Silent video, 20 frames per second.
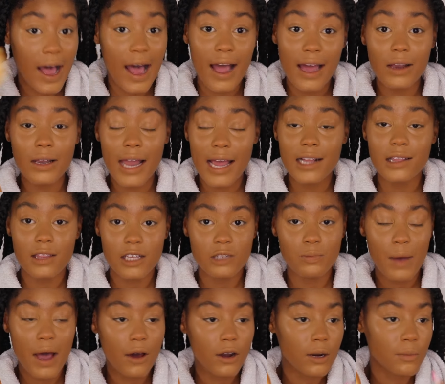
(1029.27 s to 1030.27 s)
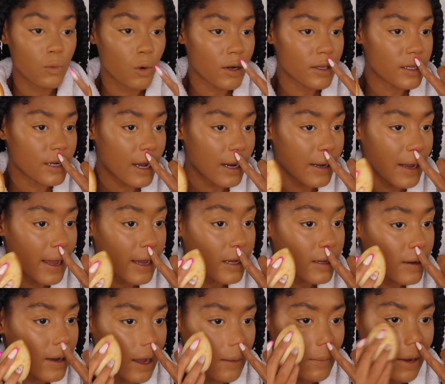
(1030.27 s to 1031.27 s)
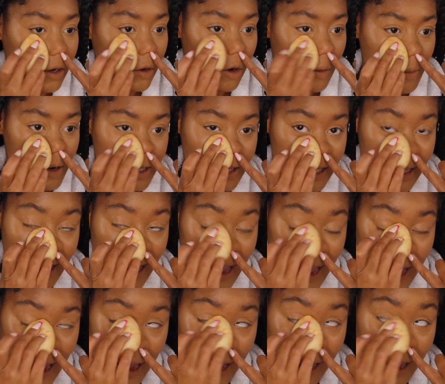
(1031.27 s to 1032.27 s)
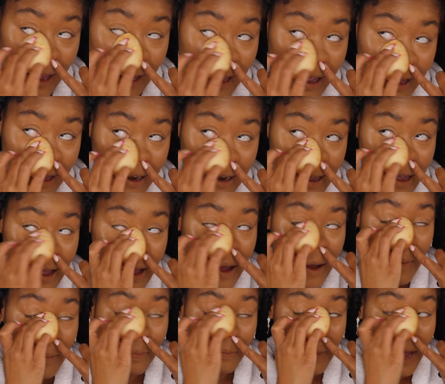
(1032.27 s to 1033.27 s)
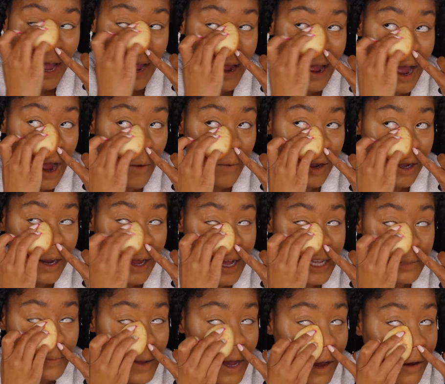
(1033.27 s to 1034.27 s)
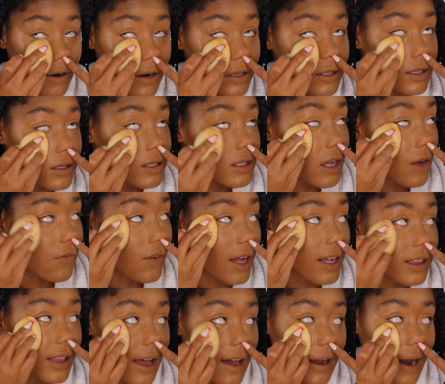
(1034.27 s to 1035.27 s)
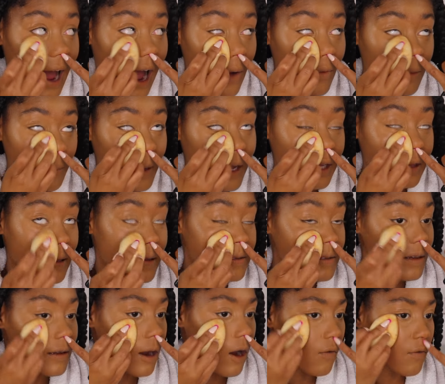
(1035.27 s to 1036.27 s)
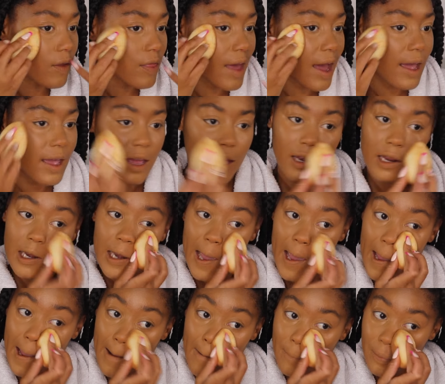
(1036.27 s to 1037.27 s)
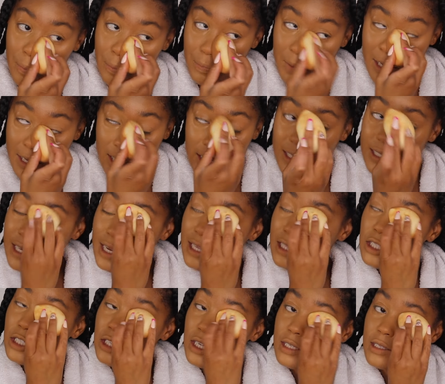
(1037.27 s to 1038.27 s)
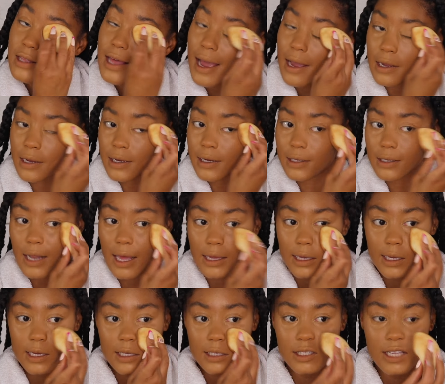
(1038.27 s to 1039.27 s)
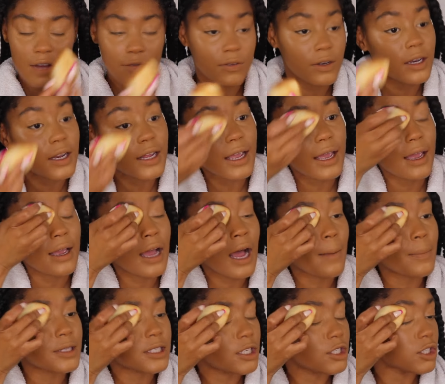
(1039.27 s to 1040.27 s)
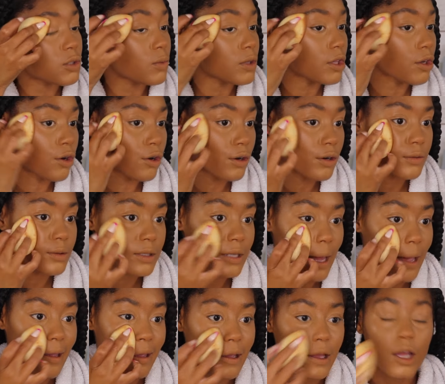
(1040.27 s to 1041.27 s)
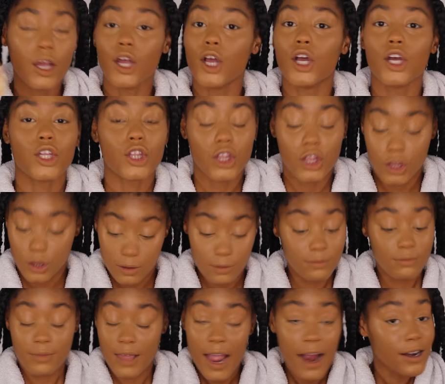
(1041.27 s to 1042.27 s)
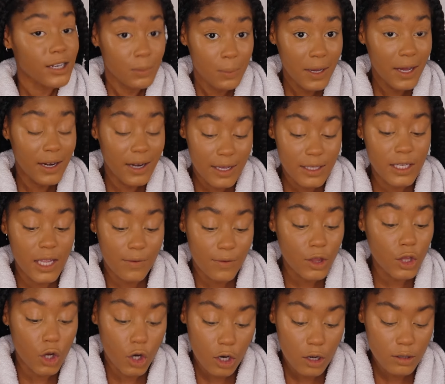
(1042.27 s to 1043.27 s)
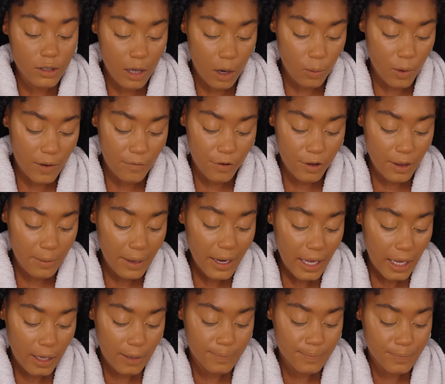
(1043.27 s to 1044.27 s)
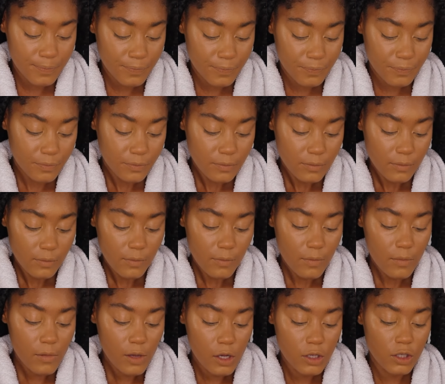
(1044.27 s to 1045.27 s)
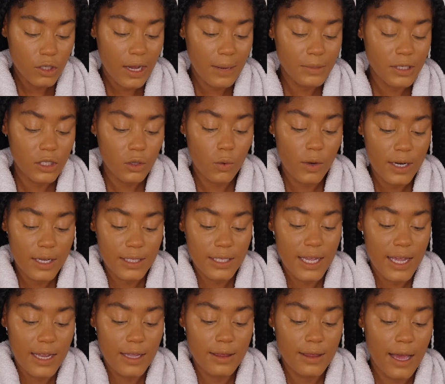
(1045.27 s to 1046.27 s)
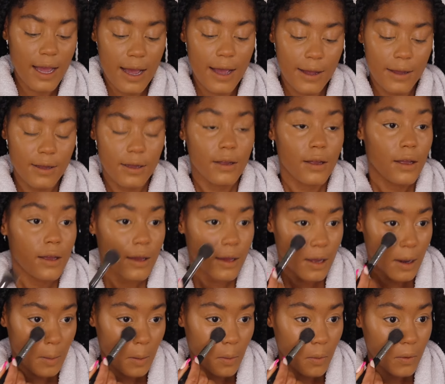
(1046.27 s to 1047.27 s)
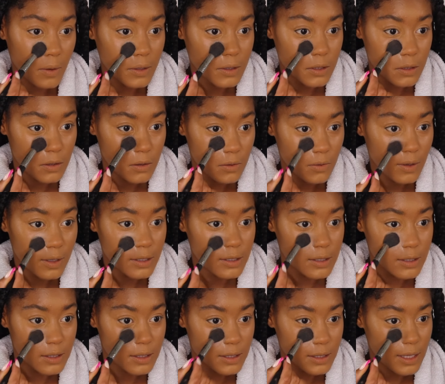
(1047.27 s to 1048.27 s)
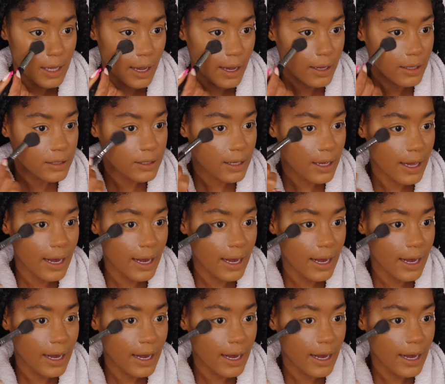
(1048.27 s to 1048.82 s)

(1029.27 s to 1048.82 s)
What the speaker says: I like this powder more than I like my Laura Mercier and my Hourglass powders and stuff like that. I would pick this one over that any day because it's just that good. Like, it is definitely in competition with the girls. Like, Airspun is giving the girls a run for their money. So I'm just going to take that and I'm going to set.